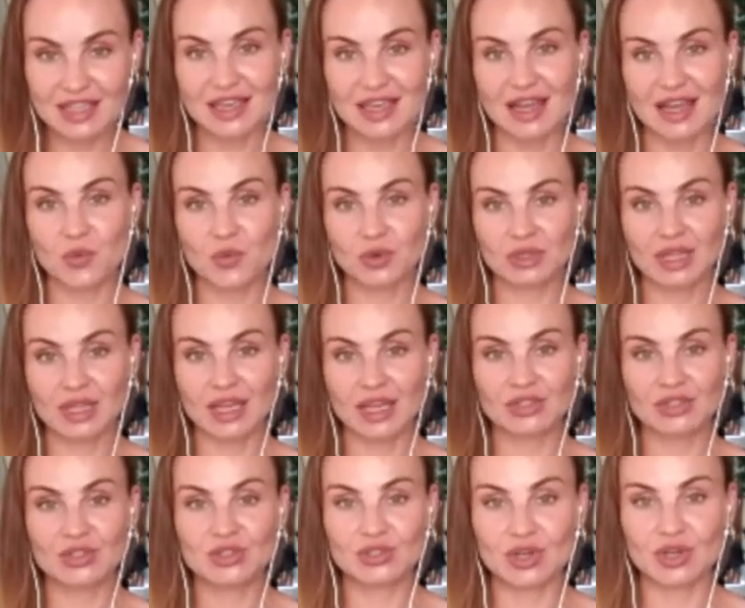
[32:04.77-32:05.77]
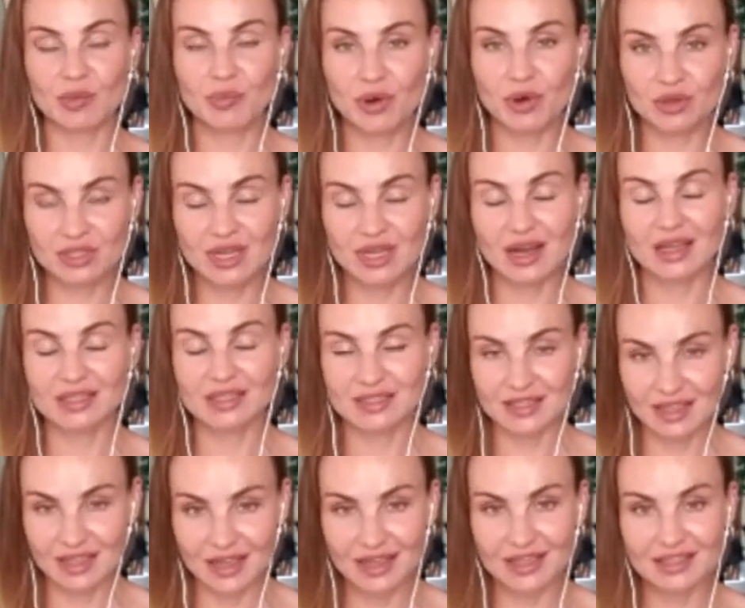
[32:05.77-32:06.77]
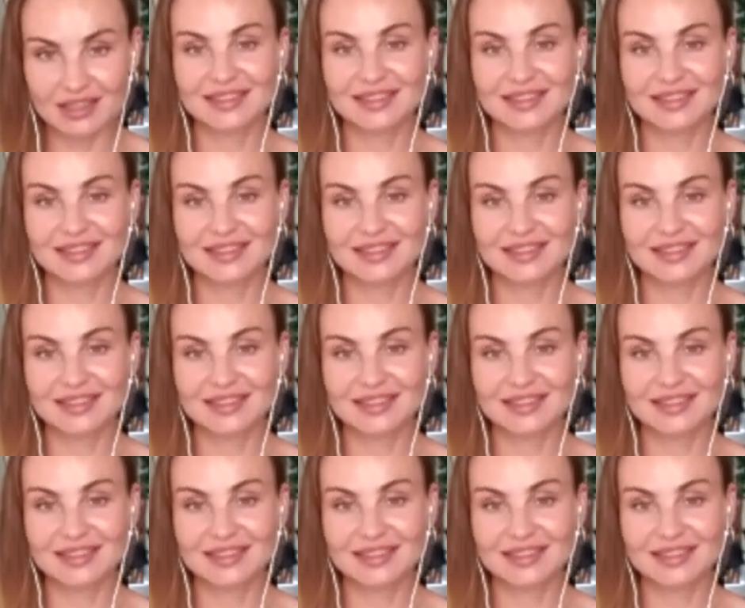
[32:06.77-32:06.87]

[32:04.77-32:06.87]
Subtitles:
thing I would like to do, a podcast. Yes.